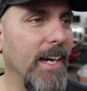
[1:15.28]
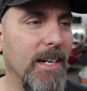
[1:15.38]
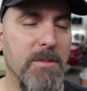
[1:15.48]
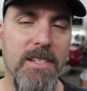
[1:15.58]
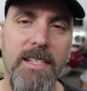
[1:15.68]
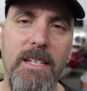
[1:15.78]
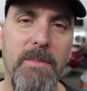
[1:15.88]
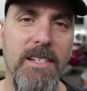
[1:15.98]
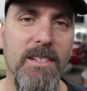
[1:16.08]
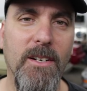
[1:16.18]
And I'm just thinking to
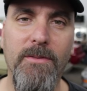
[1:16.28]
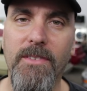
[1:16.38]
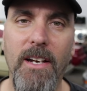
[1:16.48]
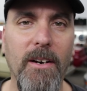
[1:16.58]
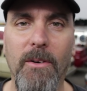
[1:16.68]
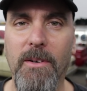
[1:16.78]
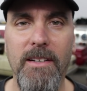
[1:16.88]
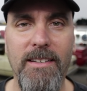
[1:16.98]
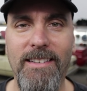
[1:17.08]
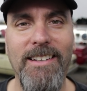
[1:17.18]
myself, no,
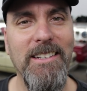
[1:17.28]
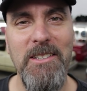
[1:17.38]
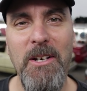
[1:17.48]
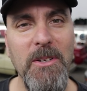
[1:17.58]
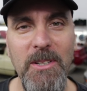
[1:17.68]
no